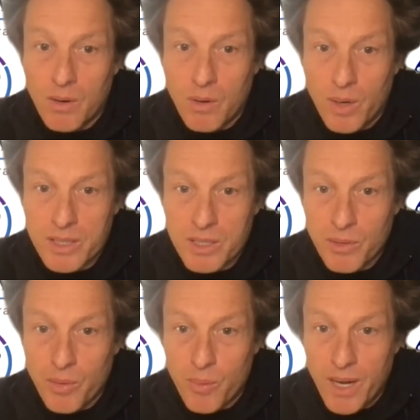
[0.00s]
Question
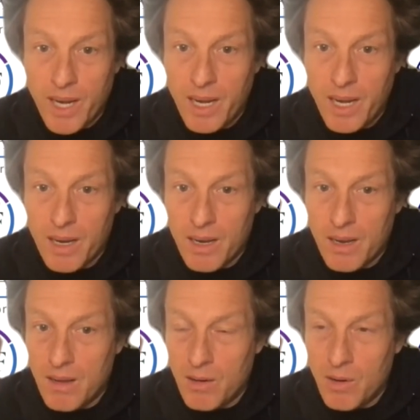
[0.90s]
three
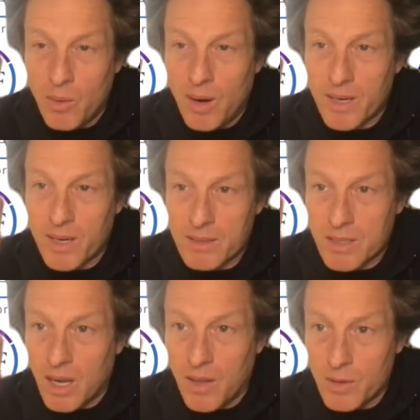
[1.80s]
whoever
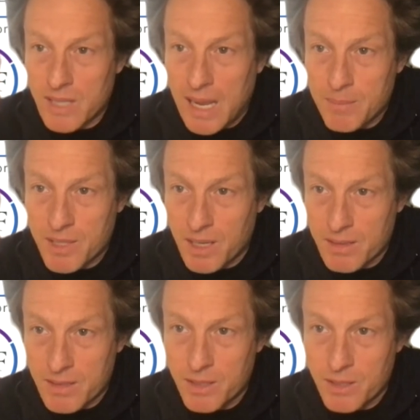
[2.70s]
saw those absent
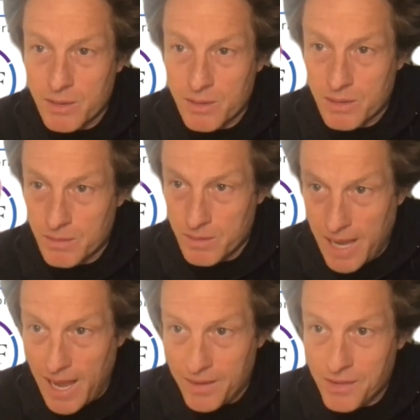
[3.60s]
seizures,
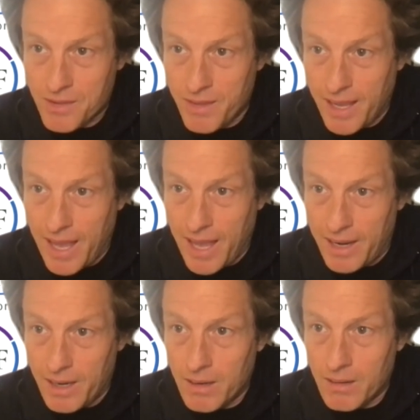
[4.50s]
yes, they get
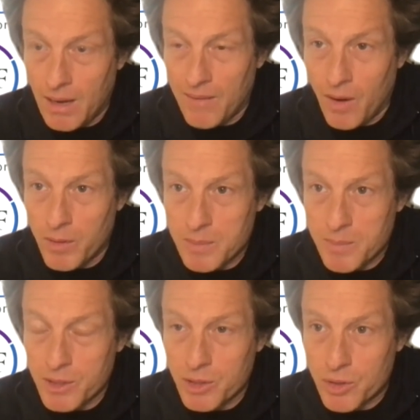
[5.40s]
it. I've always been
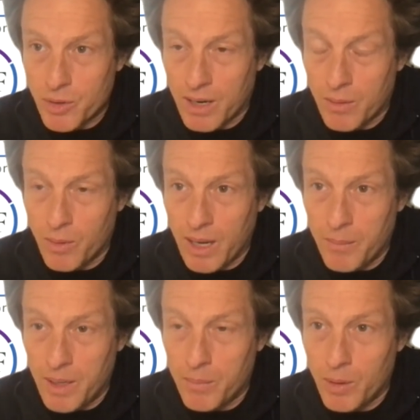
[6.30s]
struck when I
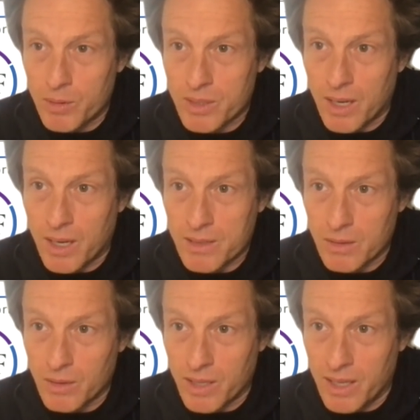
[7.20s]
meet postdocs
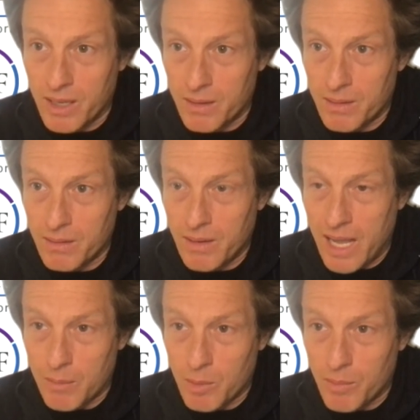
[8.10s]
looking at
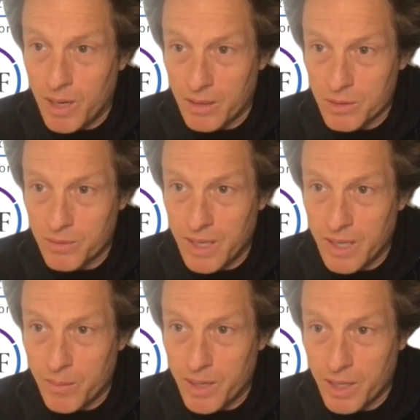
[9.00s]
animal models who've
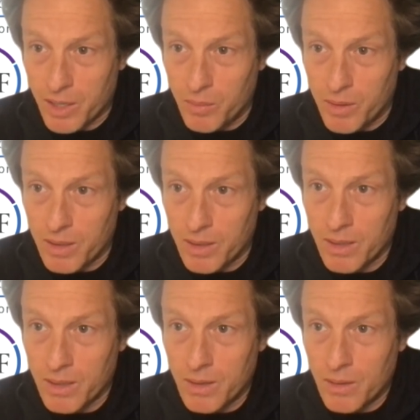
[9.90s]
never met a human
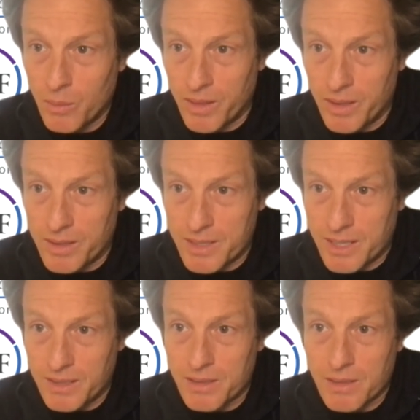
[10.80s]
with the hmm.
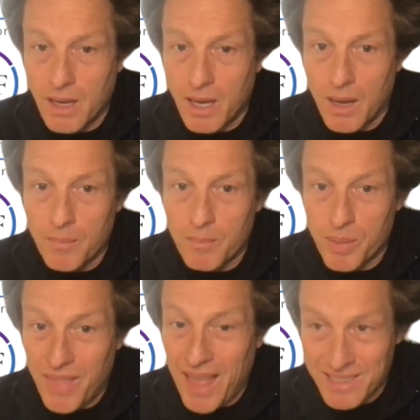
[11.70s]
disease. Um,
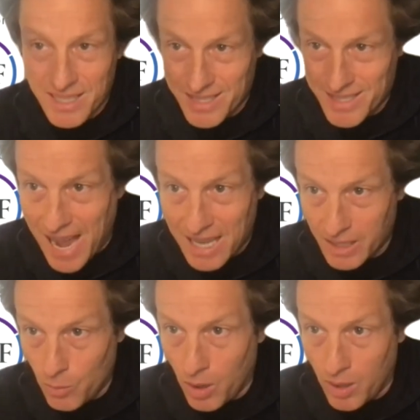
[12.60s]
but that's
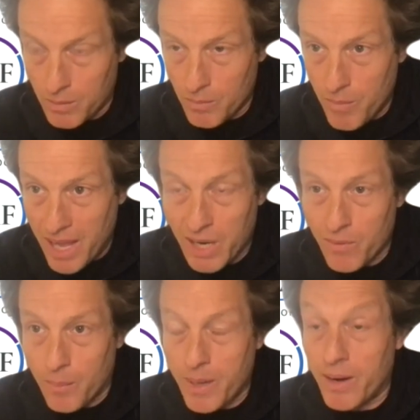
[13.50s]
exactly what many of
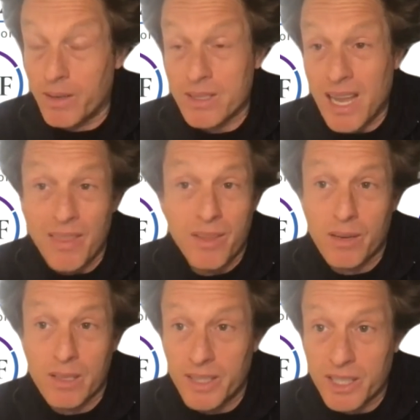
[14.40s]
our parents and their
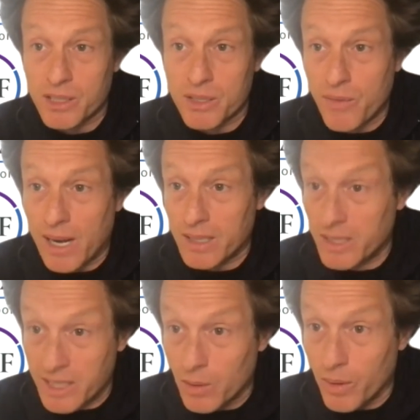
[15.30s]
clinicians, frankly,
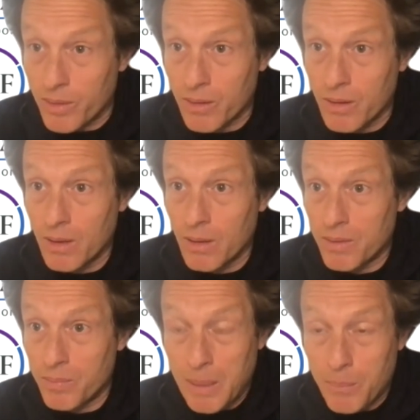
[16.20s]
deal with.
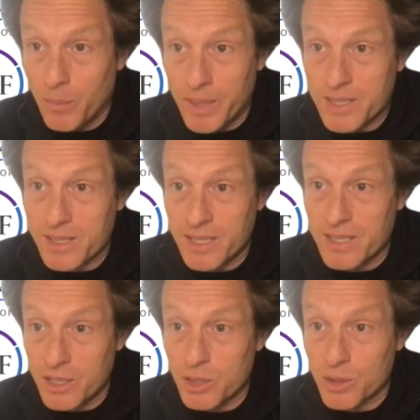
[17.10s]
People yes. miss these
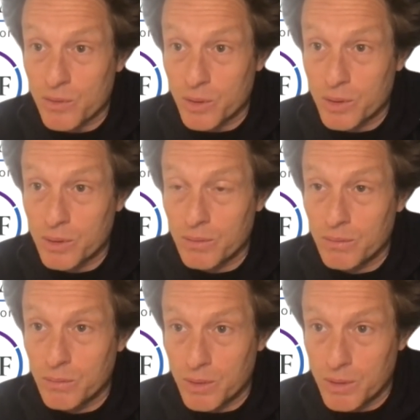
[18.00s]
seizures for
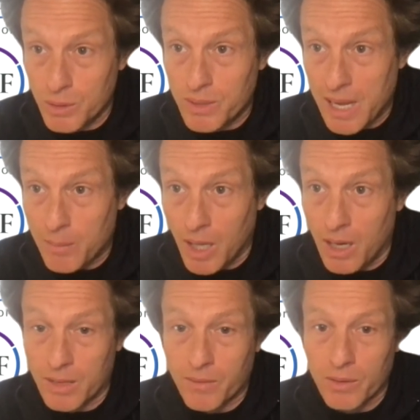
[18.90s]
too damn
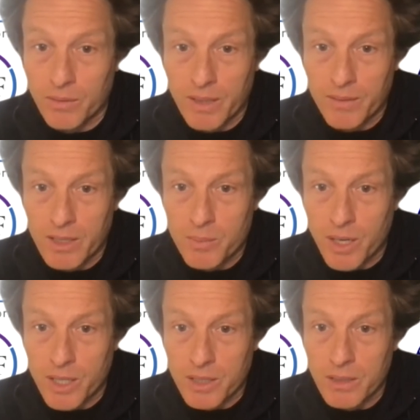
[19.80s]
long, if you'll forgive the
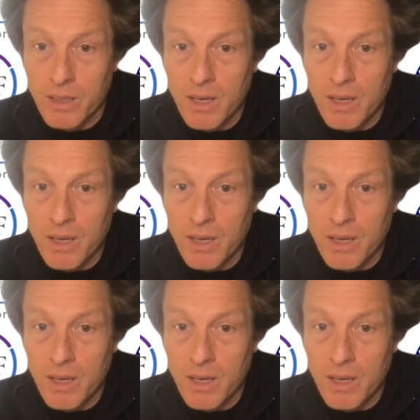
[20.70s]
expression.